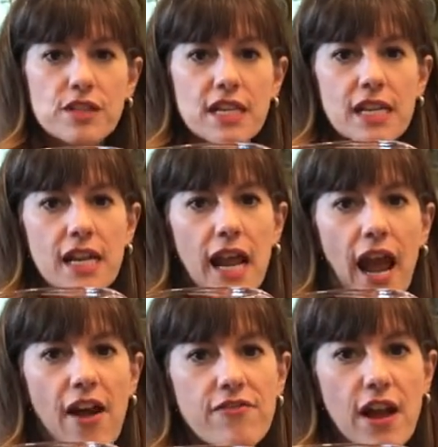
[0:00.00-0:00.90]
I have
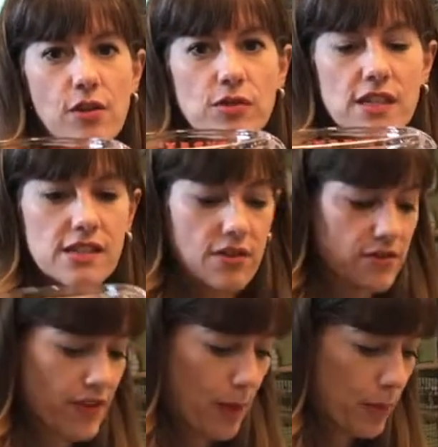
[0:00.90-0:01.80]
that. And you
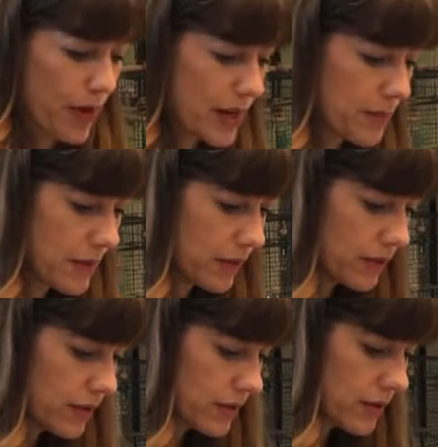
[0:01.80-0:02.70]
scald that,
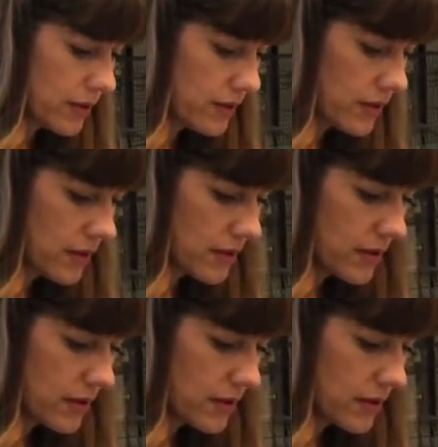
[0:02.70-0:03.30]
scald okay. it.